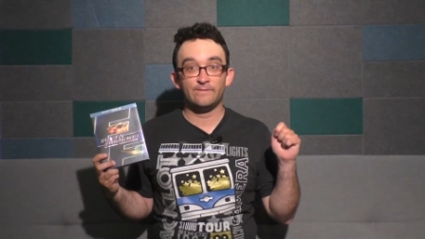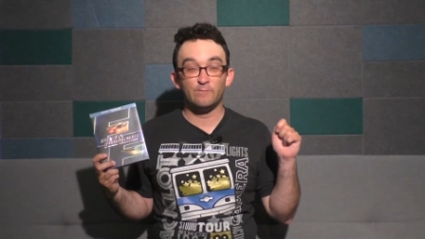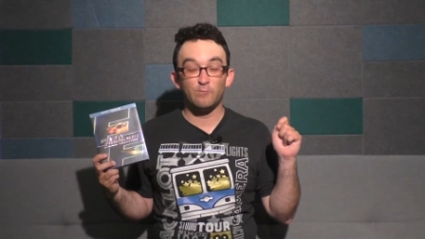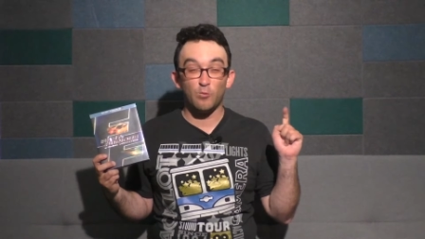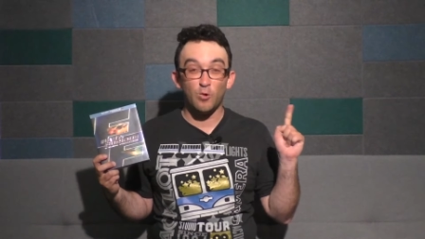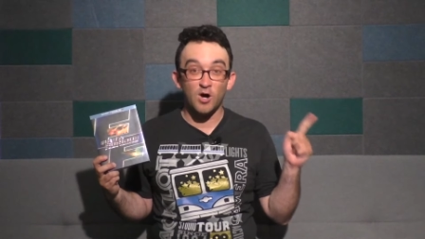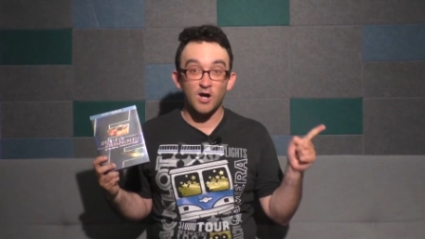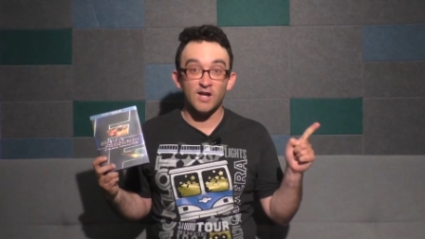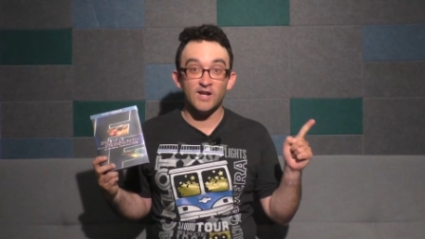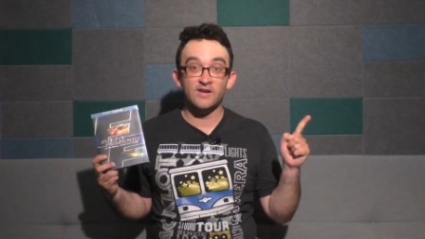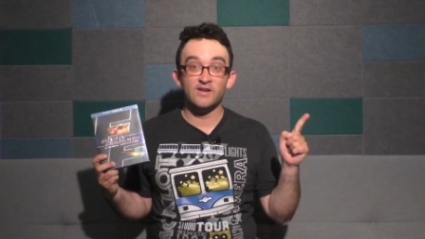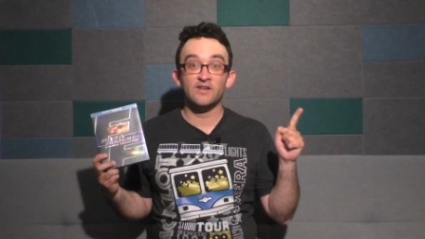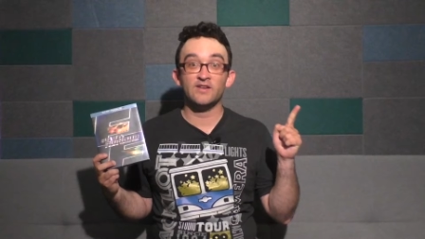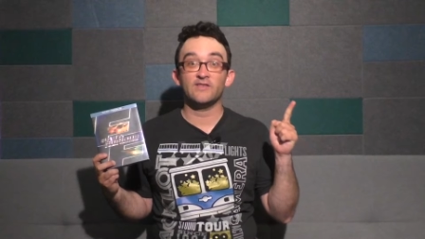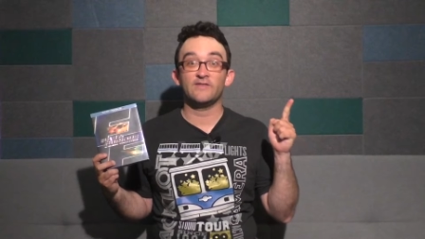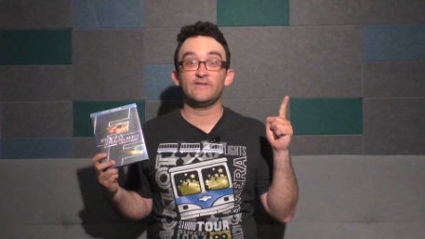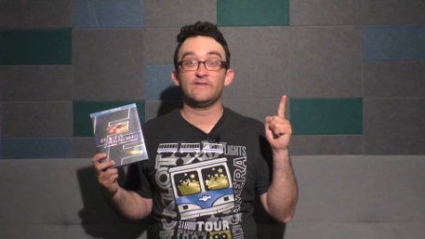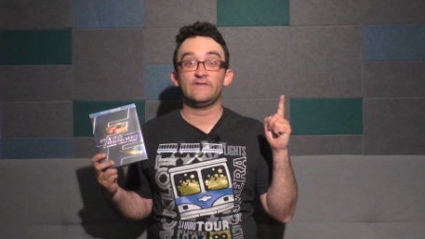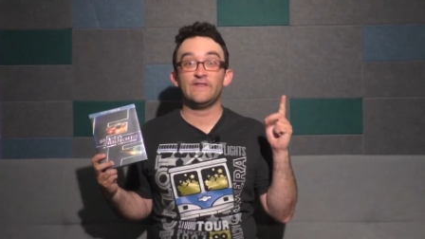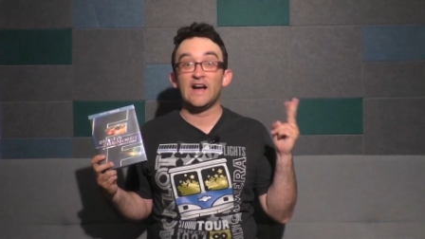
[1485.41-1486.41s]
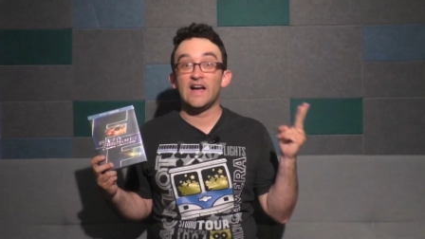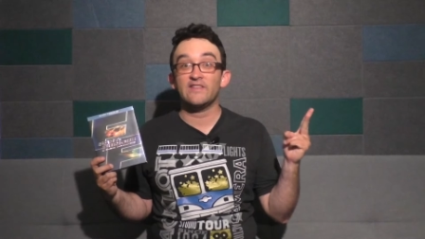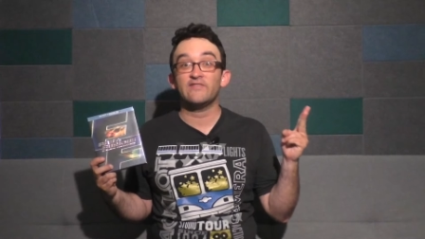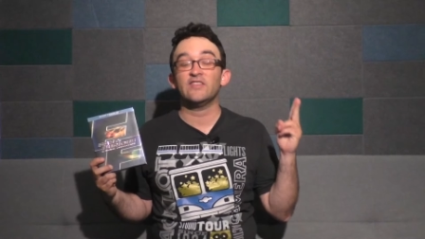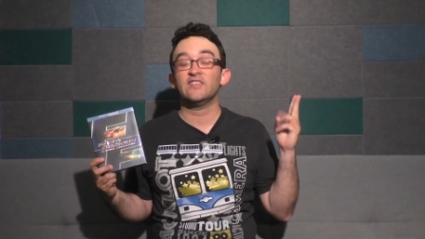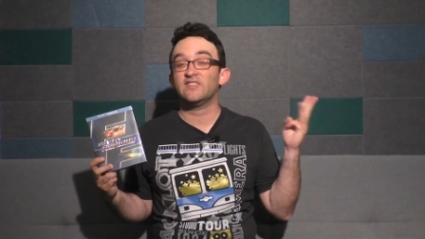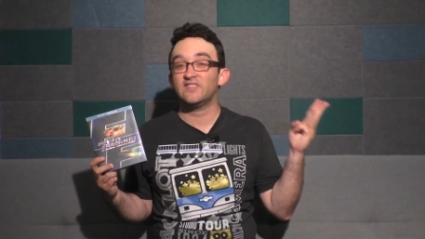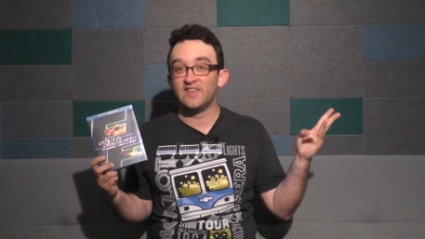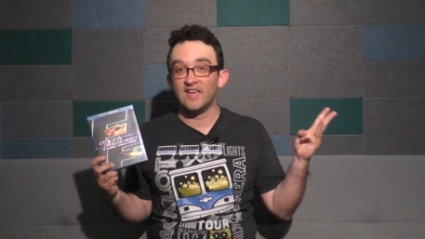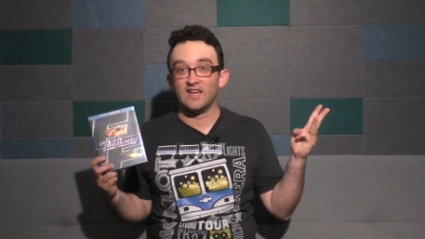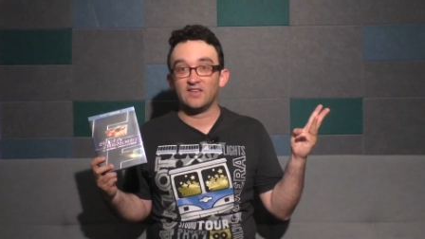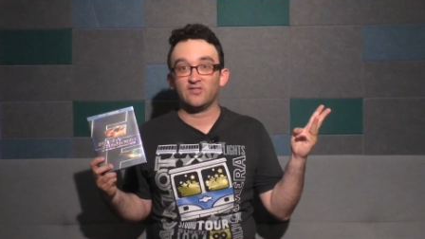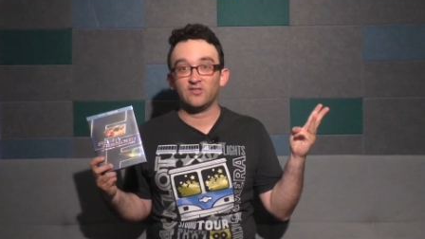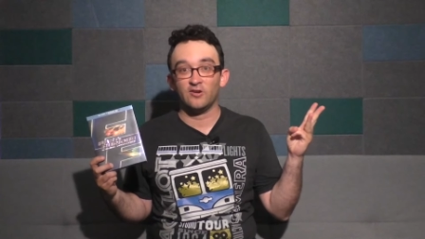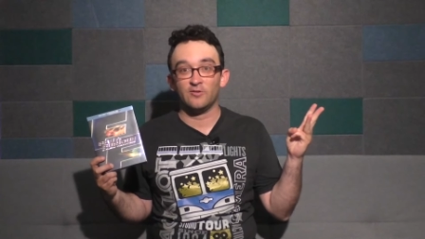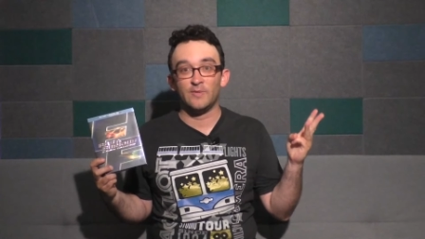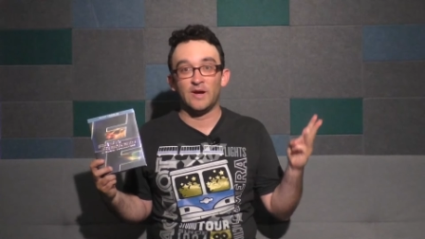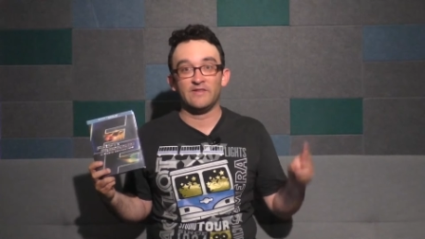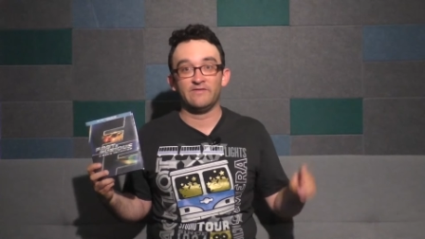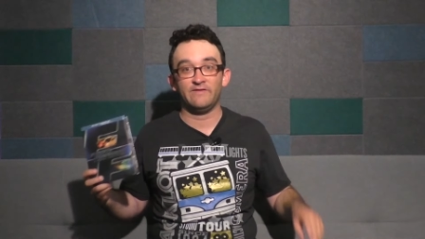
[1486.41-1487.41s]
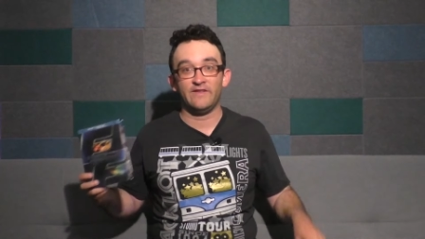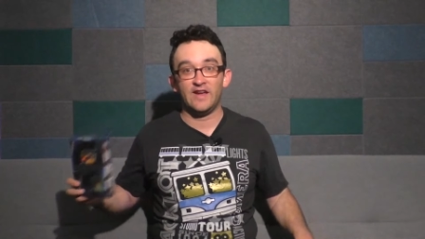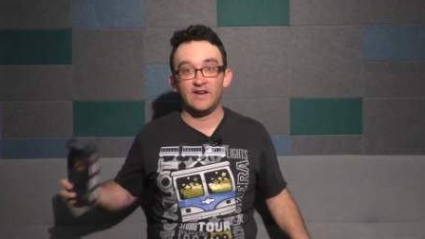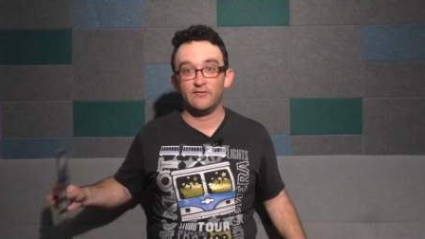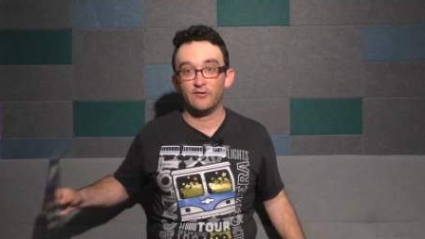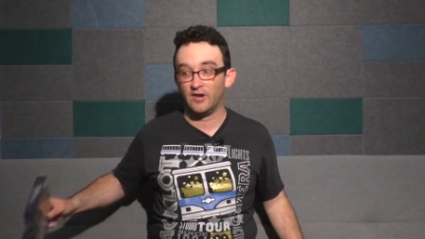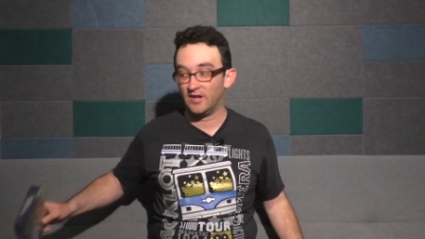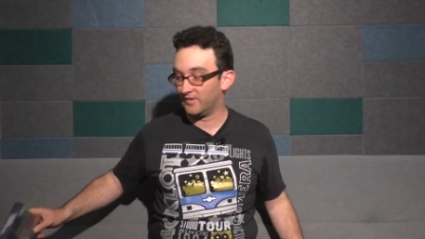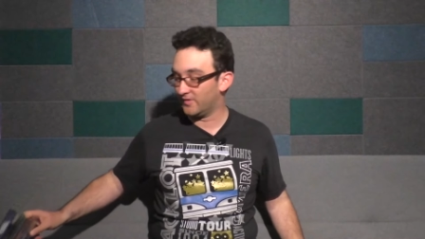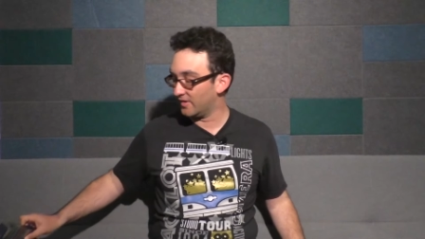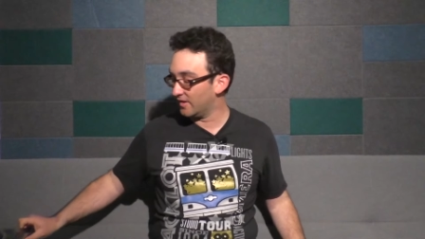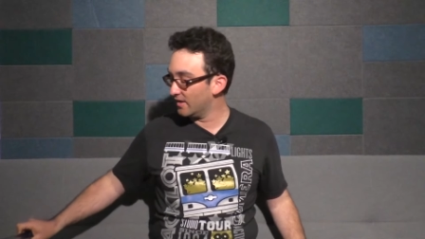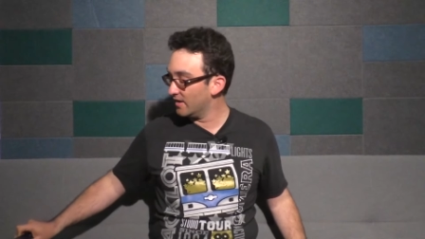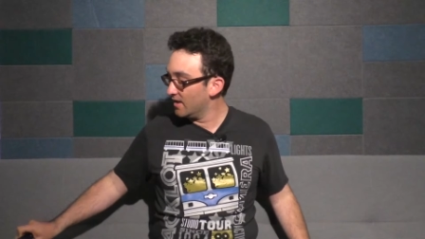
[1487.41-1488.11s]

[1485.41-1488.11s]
one, five, and six are my favorites.